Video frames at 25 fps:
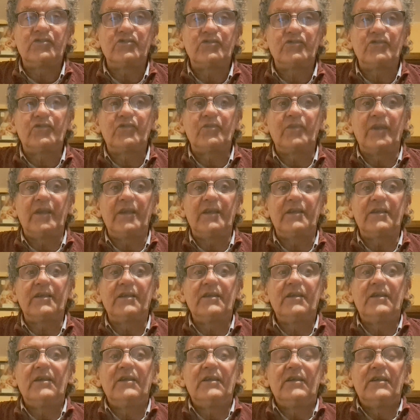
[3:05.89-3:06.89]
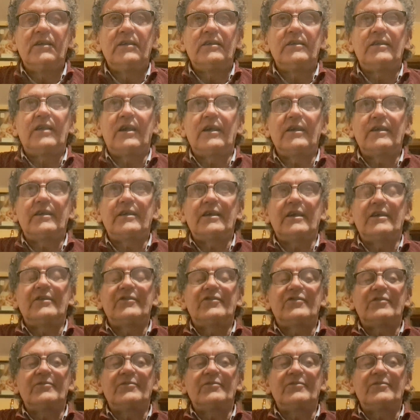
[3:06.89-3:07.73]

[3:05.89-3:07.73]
during the week, like and